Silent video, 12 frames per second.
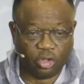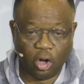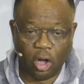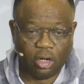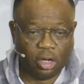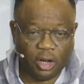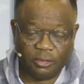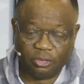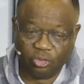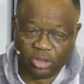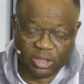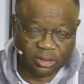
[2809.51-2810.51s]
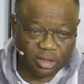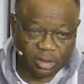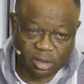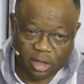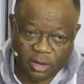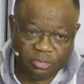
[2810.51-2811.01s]
God loves you.
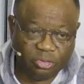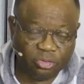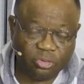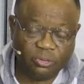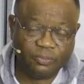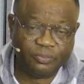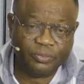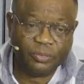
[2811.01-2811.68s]
Jesus loves you.